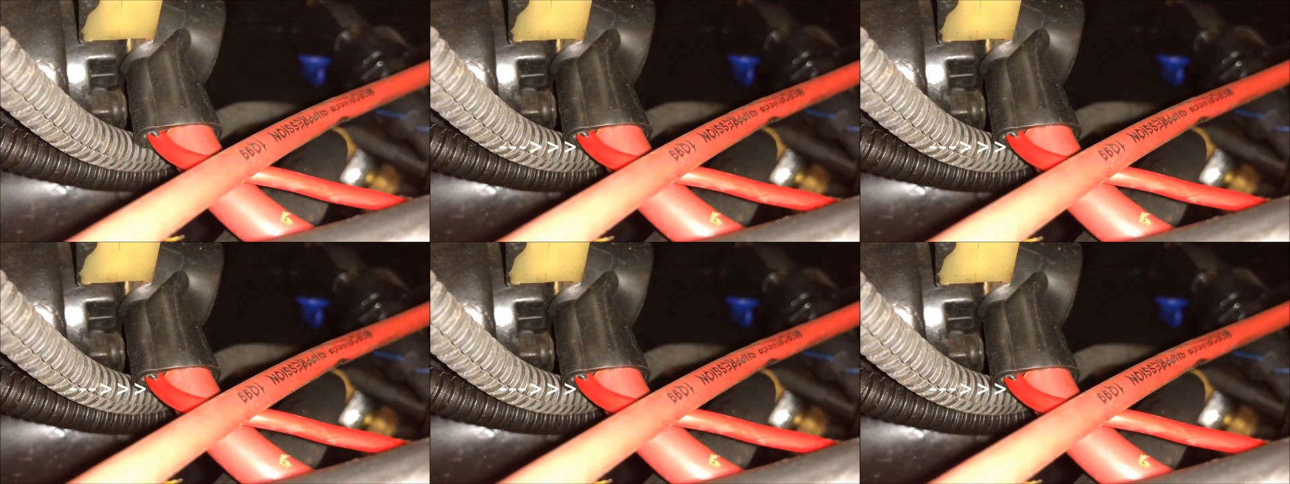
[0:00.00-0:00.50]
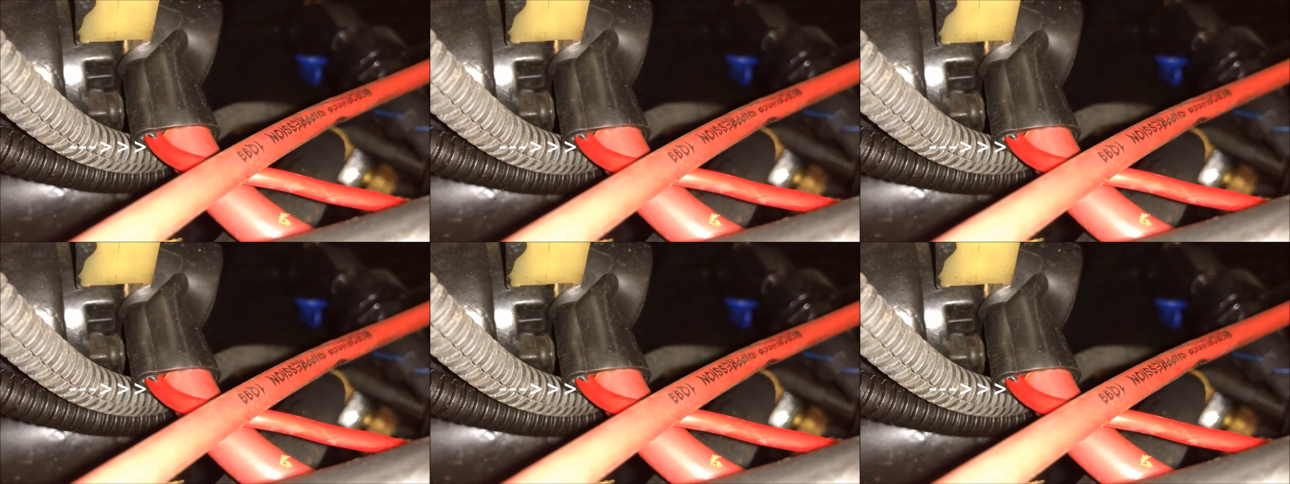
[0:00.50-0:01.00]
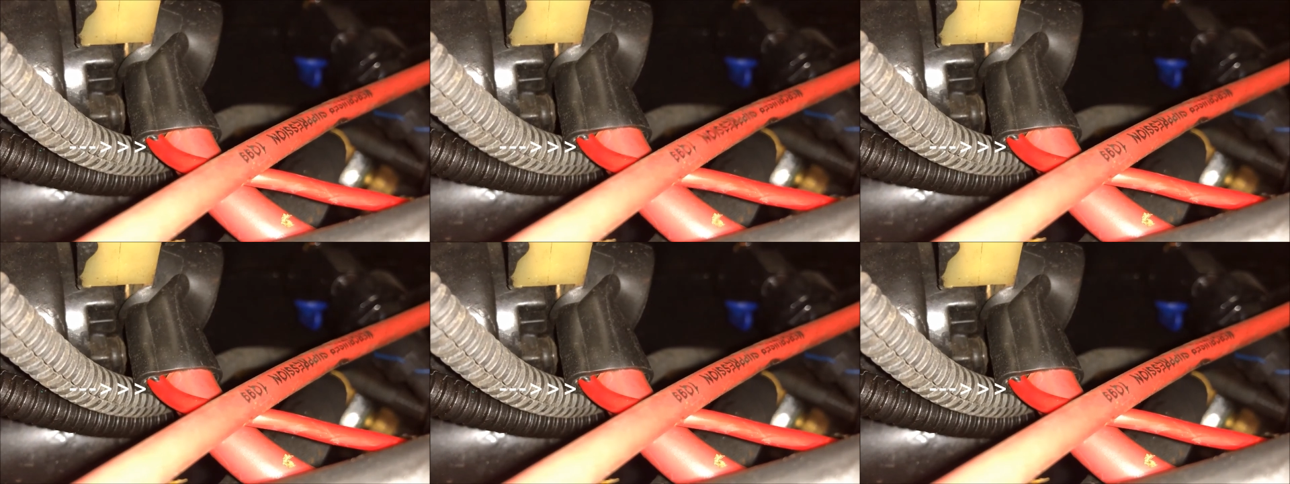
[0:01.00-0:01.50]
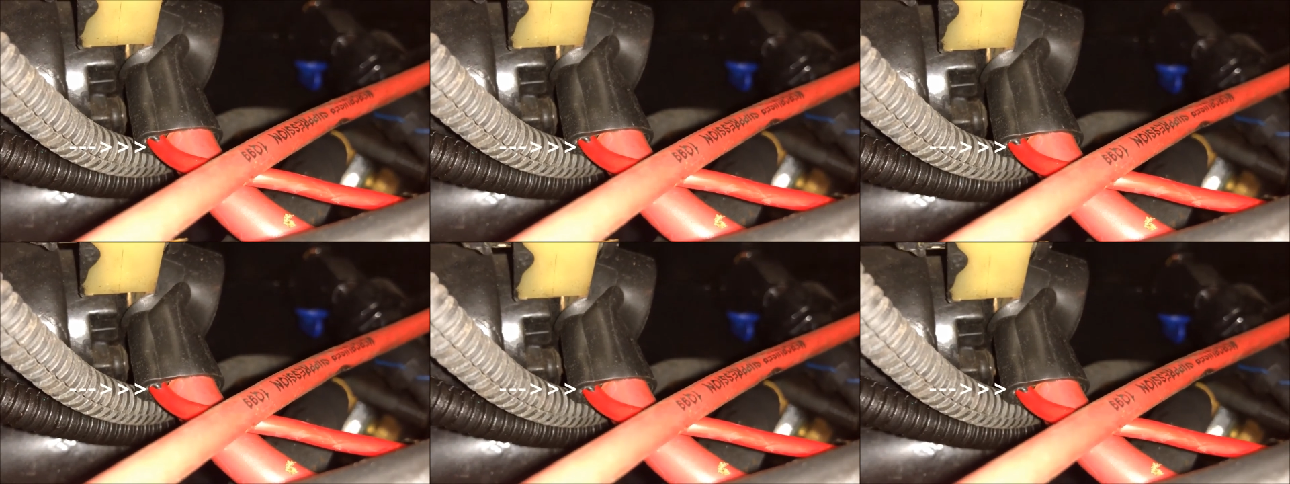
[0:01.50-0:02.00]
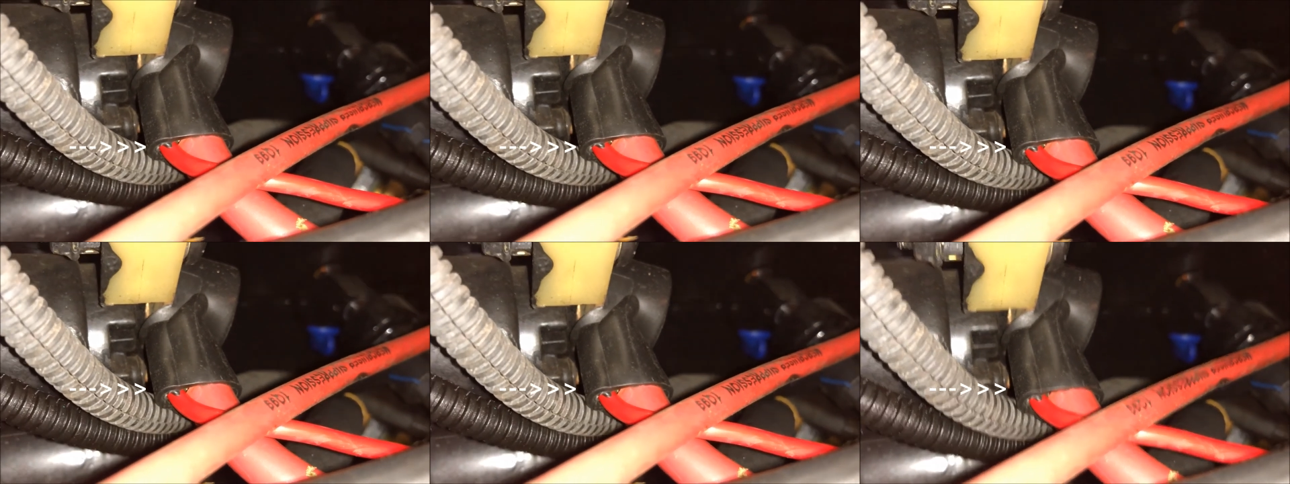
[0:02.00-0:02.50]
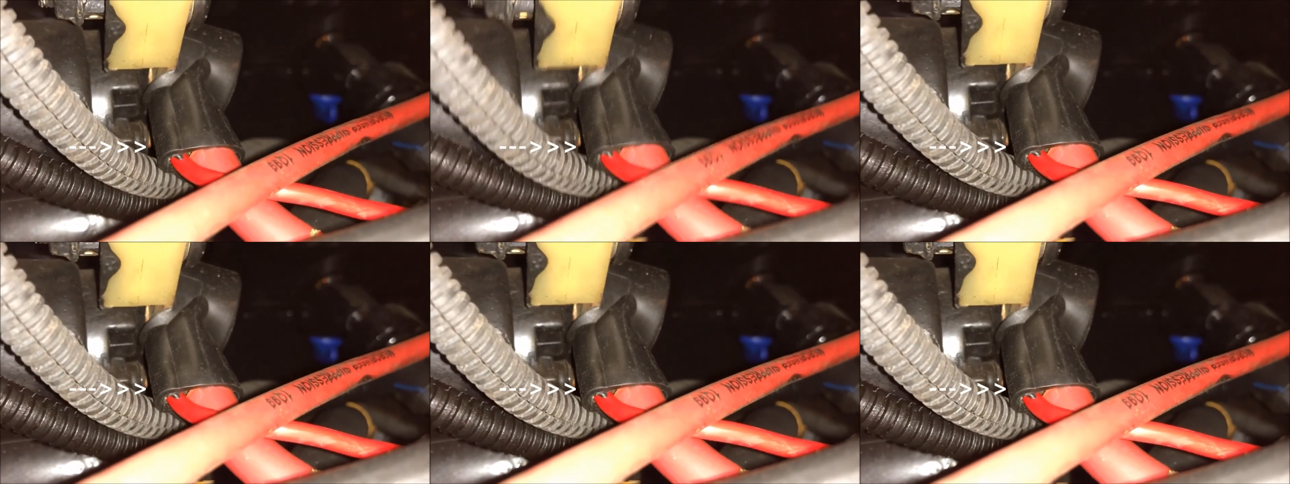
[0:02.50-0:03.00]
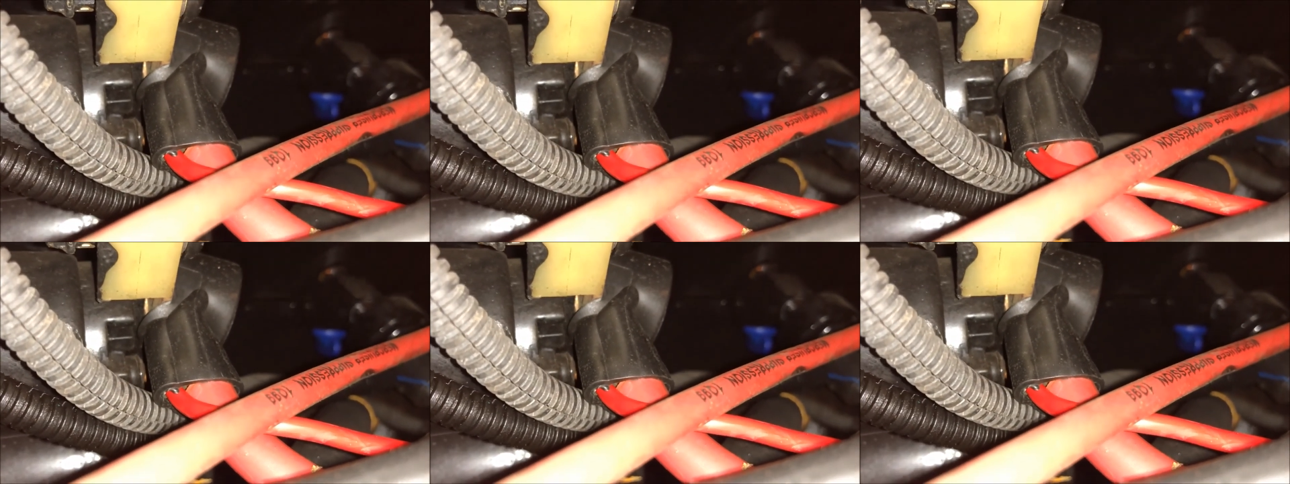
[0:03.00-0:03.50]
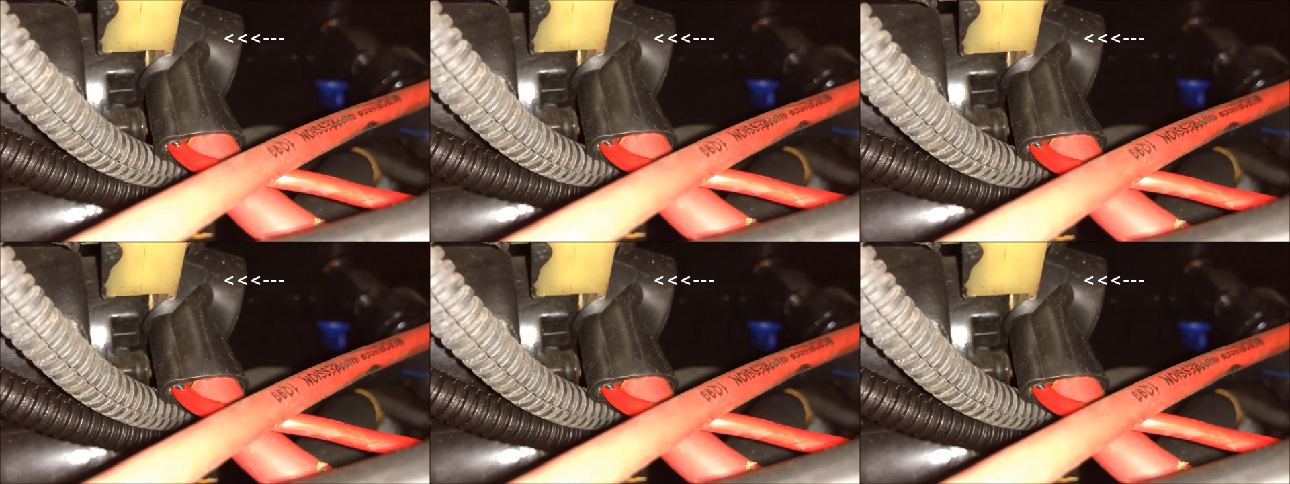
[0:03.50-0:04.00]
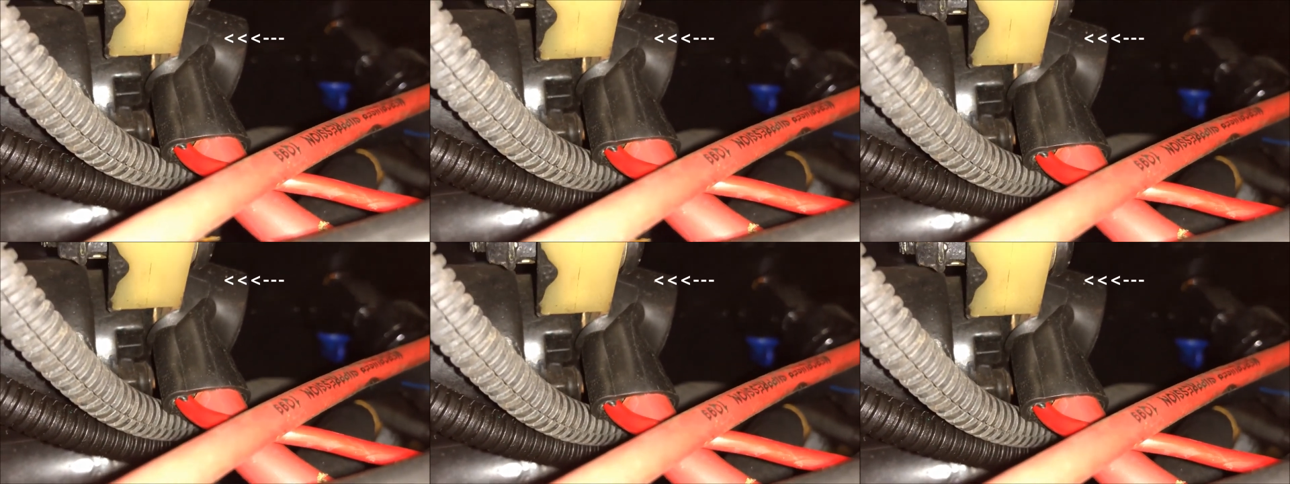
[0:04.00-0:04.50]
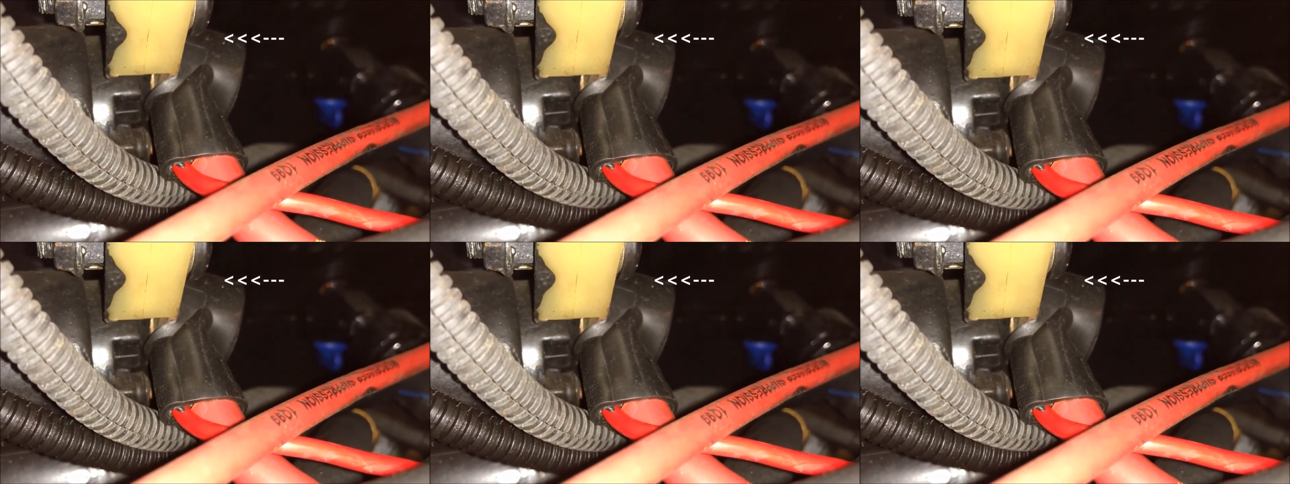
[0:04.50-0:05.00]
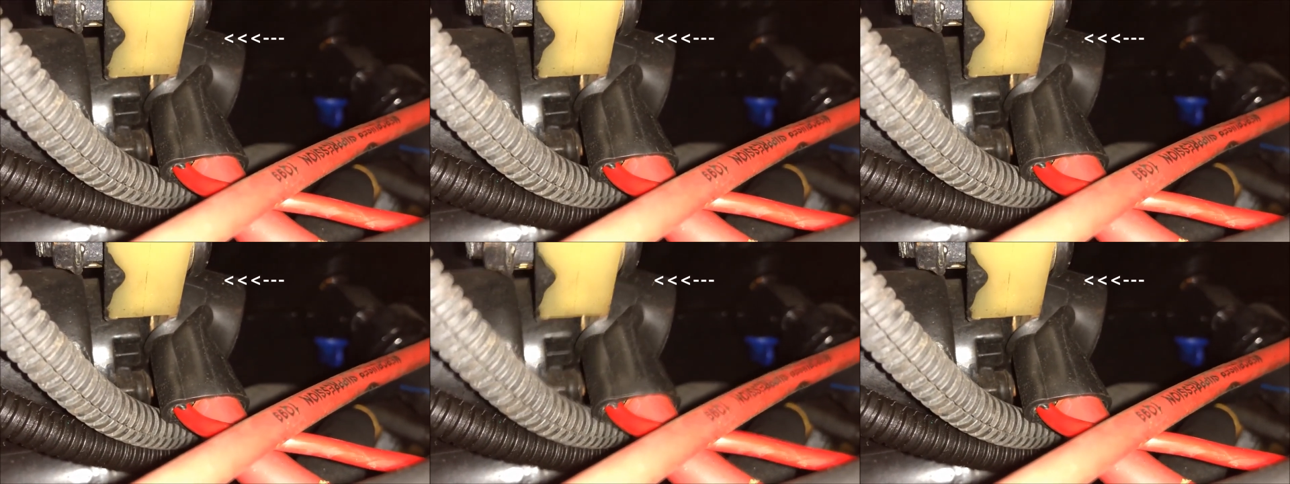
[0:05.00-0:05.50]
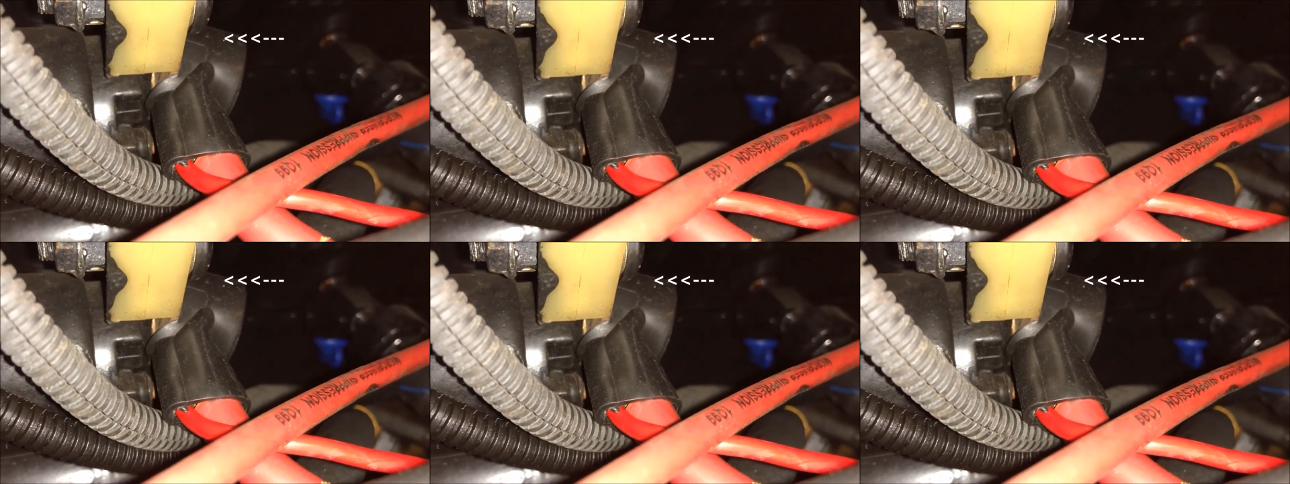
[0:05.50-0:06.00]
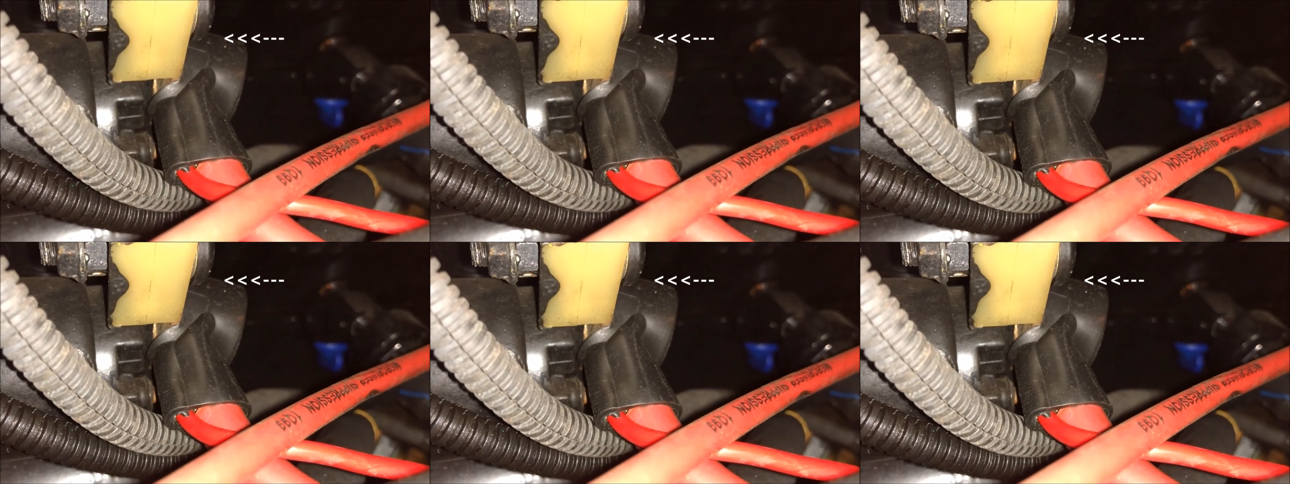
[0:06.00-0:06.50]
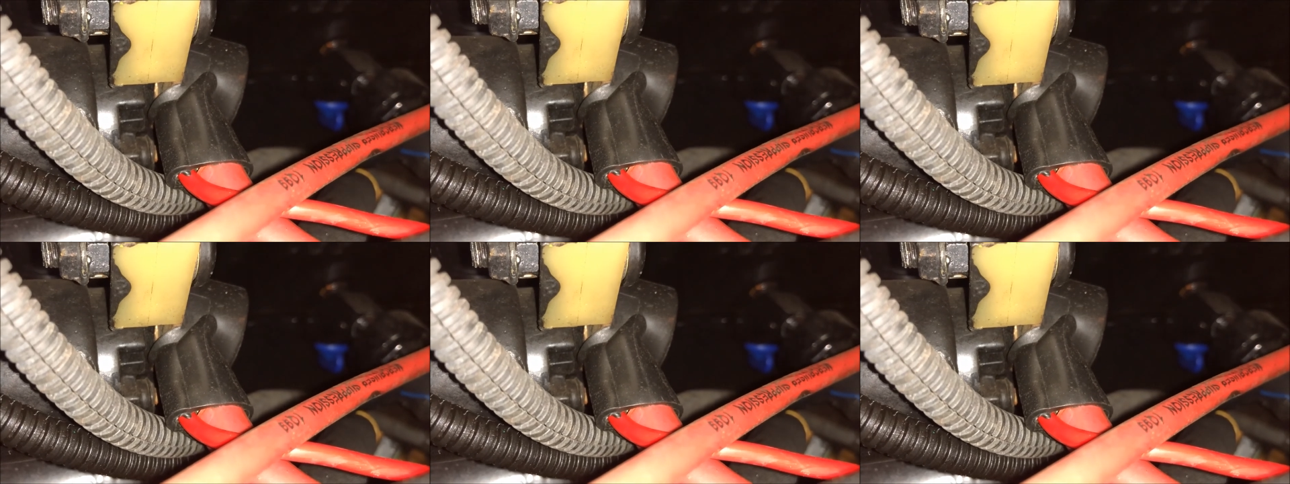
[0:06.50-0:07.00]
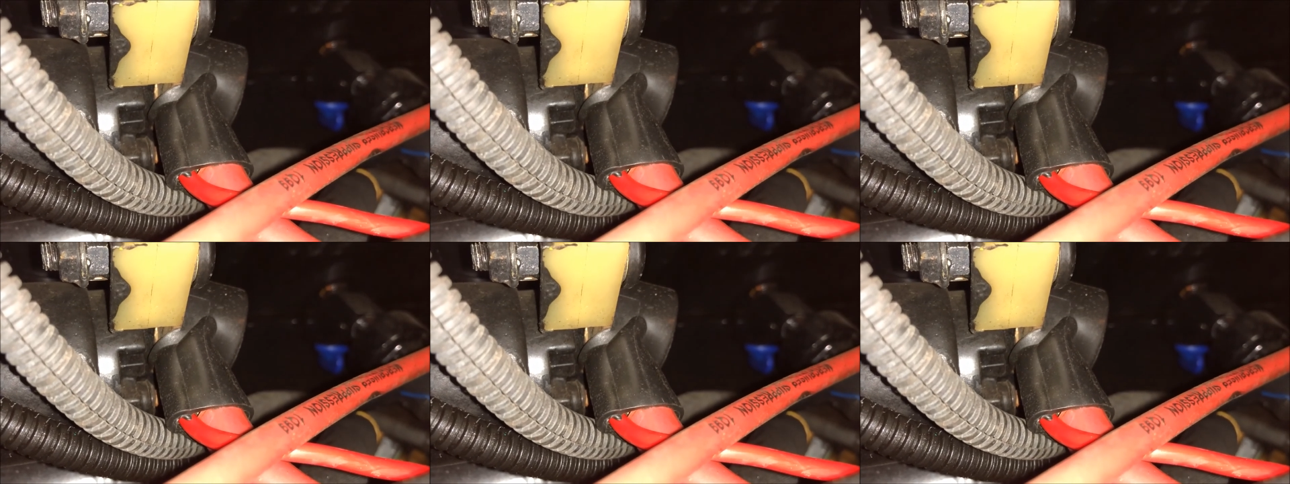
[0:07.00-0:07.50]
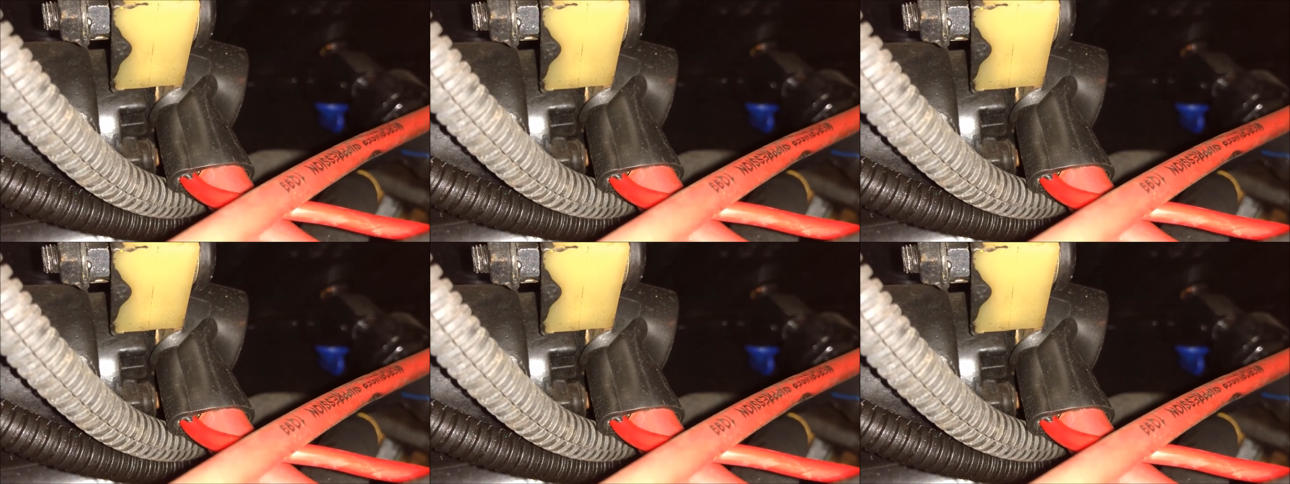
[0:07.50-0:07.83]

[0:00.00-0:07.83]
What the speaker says: Nobody's mouth can be seen.